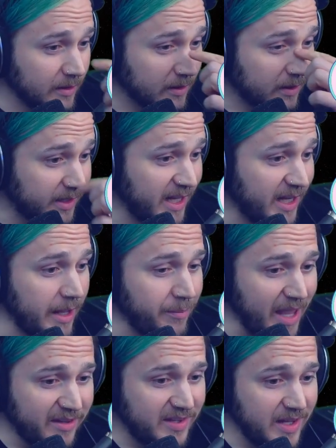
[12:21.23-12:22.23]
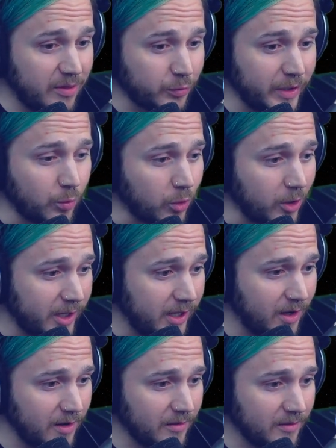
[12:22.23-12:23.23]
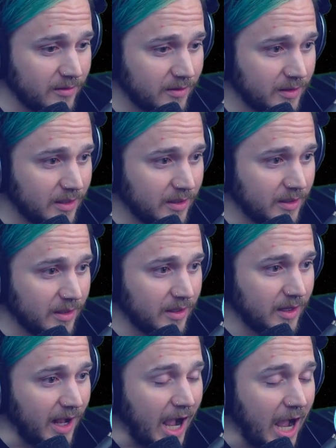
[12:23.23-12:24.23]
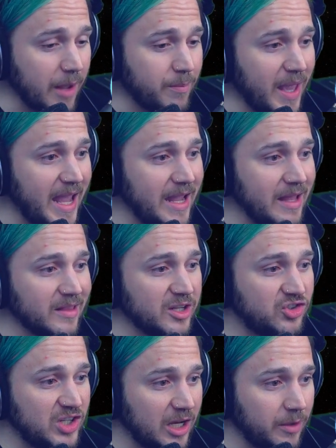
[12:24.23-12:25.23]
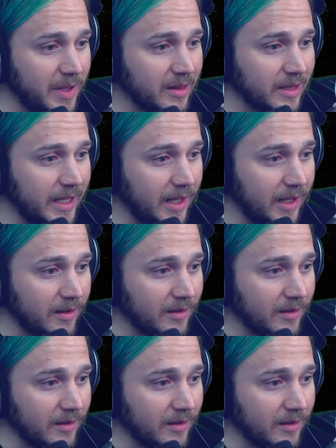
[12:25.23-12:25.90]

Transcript: Can I make C3 work here? I may legitimately...